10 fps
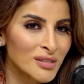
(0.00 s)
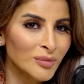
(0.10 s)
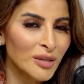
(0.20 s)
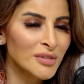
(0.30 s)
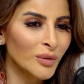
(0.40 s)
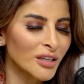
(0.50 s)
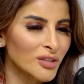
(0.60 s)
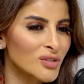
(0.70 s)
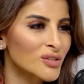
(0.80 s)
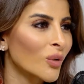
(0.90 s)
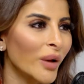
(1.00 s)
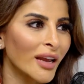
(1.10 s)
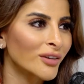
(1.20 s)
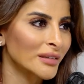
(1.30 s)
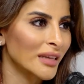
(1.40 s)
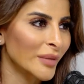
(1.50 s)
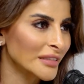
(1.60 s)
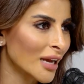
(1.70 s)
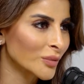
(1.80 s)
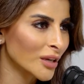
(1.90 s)
Sometimes I would get so angry that my
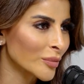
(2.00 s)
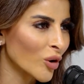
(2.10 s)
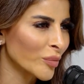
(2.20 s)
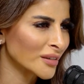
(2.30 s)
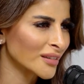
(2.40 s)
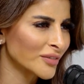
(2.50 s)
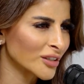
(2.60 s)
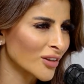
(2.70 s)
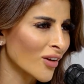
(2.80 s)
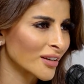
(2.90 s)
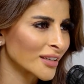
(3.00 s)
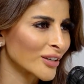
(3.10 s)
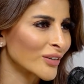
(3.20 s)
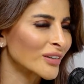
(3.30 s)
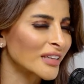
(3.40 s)
dad would come home at 11 o'clock, or